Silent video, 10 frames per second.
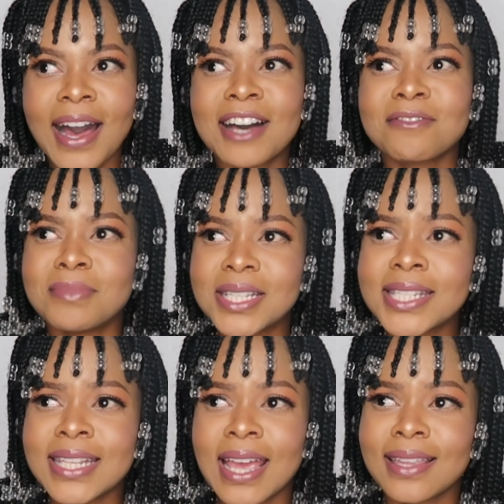I've
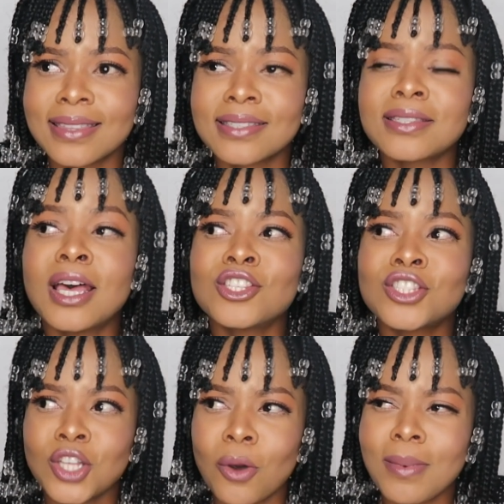missed saying this
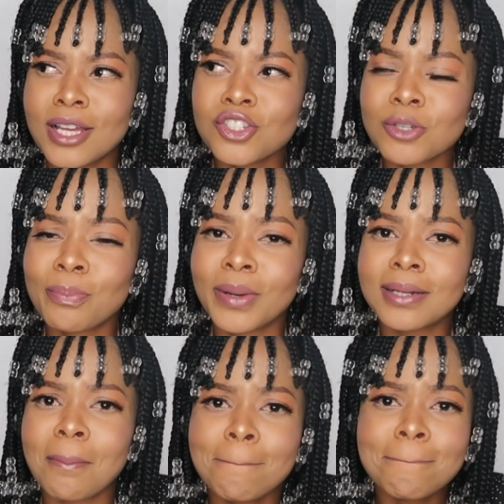so much,
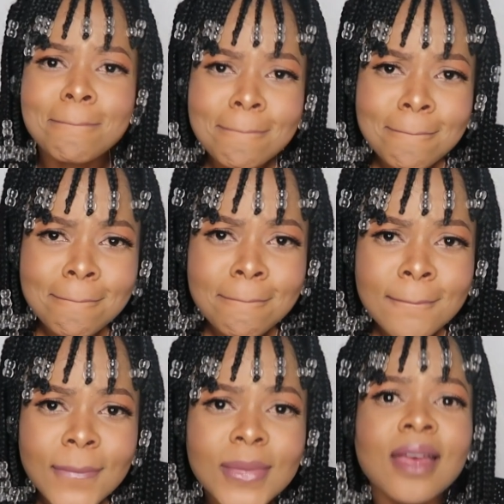but I
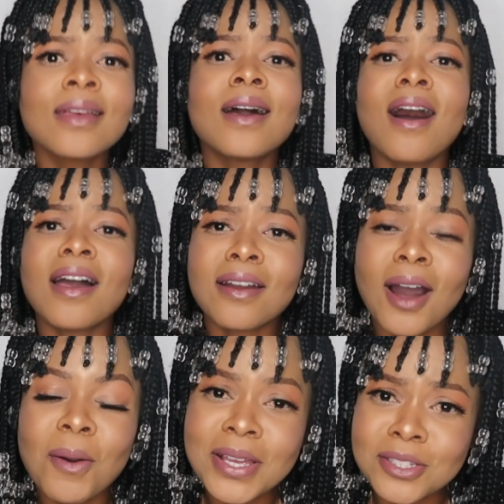
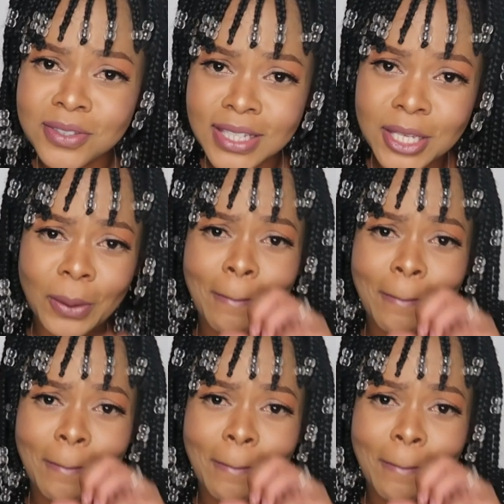can't wait to see